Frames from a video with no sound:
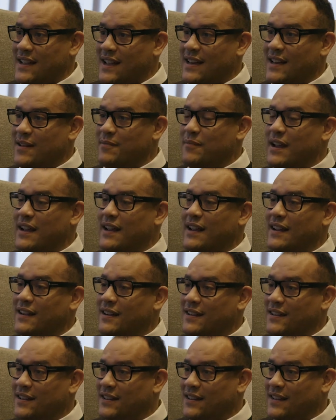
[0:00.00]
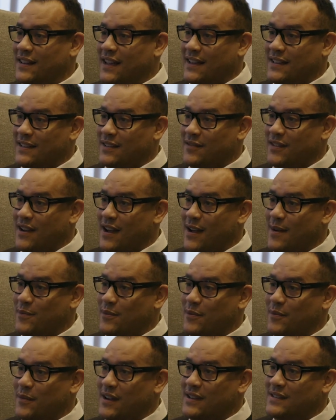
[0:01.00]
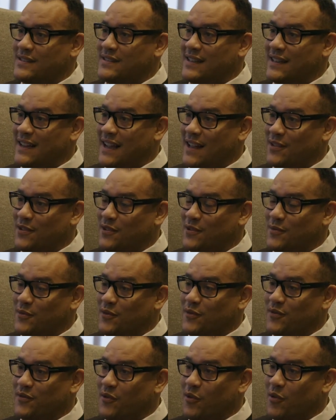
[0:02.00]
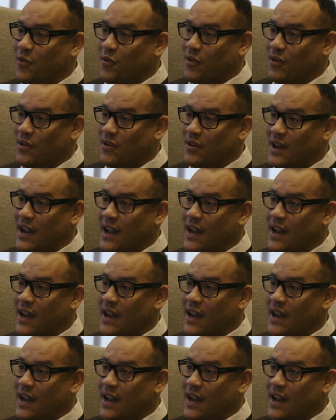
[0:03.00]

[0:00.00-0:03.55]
and then making a collective compromise together to move forward.